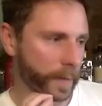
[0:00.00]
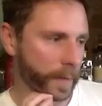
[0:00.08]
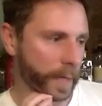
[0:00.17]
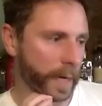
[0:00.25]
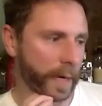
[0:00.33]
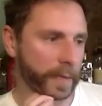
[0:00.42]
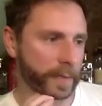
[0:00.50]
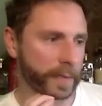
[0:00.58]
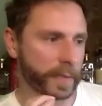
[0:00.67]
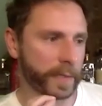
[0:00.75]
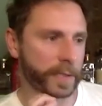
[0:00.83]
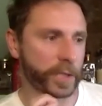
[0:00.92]

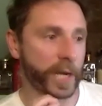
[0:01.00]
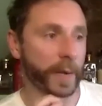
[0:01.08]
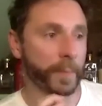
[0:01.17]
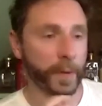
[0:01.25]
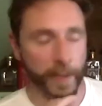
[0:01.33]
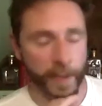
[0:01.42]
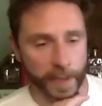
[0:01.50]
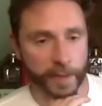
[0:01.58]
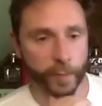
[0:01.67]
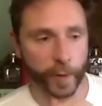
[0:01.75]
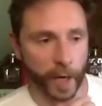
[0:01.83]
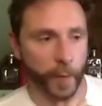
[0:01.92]
it's a shame, but it
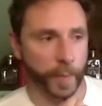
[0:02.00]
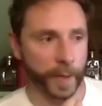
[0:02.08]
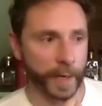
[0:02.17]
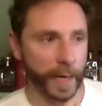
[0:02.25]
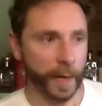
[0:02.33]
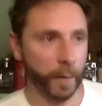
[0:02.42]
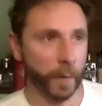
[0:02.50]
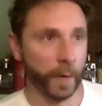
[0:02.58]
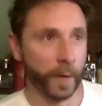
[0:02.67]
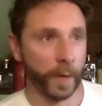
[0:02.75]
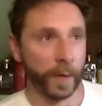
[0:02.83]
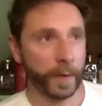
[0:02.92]
is reopened now.
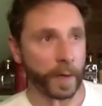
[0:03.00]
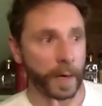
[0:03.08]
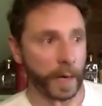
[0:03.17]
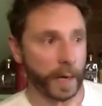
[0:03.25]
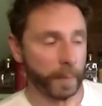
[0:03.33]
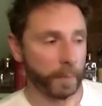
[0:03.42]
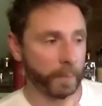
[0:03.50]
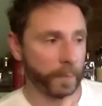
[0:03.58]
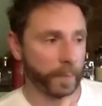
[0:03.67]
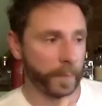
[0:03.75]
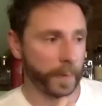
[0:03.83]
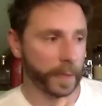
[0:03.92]

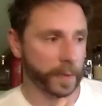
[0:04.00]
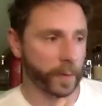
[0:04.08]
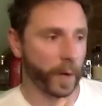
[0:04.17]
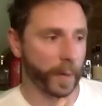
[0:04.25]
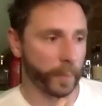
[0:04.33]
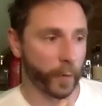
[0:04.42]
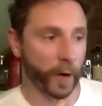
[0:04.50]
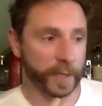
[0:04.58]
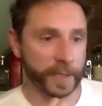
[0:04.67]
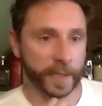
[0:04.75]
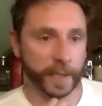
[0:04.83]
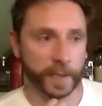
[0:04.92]
It's quite
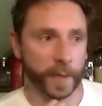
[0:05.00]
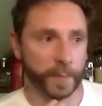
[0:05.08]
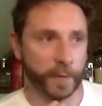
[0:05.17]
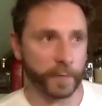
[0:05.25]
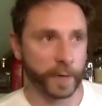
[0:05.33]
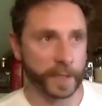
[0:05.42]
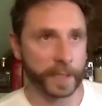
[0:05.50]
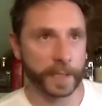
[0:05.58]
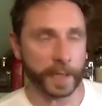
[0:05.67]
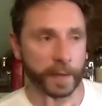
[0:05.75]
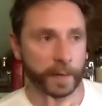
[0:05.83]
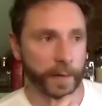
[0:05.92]
pricey in terms of
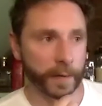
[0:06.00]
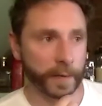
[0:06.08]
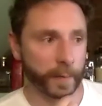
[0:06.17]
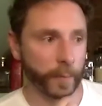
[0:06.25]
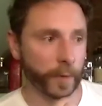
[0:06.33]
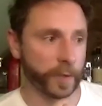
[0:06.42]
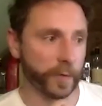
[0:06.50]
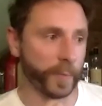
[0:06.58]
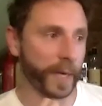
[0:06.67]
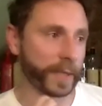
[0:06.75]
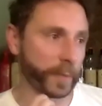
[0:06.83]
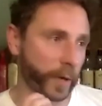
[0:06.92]
visiting. I think once you've
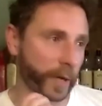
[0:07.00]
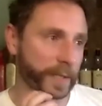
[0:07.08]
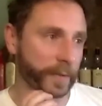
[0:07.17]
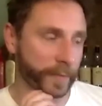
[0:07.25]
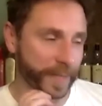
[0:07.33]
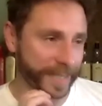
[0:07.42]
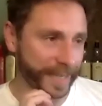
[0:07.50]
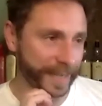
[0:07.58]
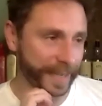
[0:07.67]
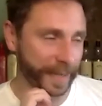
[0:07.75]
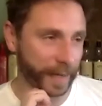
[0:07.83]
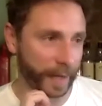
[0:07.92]
paid the price to
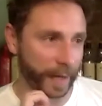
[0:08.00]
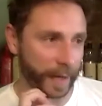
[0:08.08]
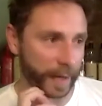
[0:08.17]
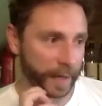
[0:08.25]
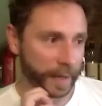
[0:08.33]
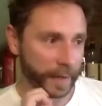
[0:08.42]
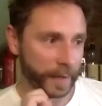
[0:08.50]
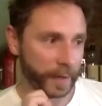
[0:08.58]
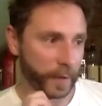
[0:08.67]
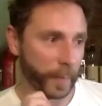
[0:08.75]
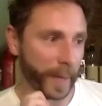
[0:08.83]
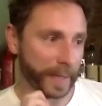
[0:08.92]
visit,
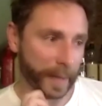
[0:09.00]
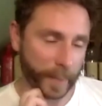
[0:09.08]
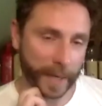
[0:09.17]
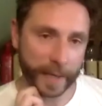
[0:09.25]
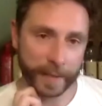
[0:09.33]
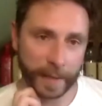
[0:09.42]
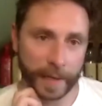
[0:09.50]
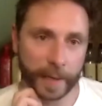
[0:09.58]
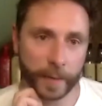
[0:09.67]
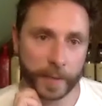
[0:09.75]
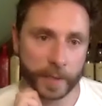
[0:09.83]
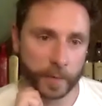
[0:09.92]
you'll make that back in the
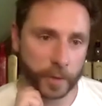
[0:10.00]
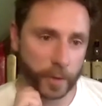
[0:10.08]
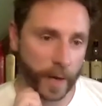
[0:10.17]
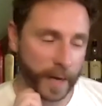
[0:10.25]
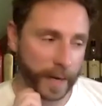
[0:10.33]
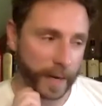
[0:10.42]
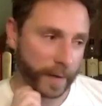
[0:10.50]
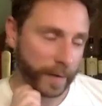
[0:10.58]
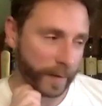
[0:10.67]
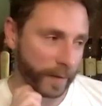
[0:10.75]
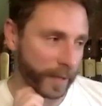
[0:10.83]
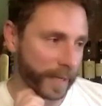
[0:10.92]
liquids you'll try
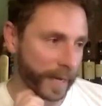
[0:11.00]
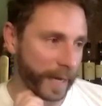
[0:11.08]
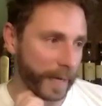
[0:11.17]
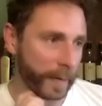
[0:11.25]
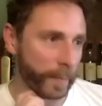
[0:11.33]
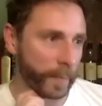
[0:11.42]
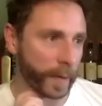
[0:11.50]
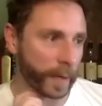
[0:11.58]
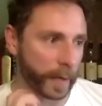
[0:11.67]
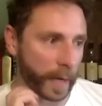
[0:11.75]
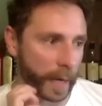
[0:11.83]
on the day. But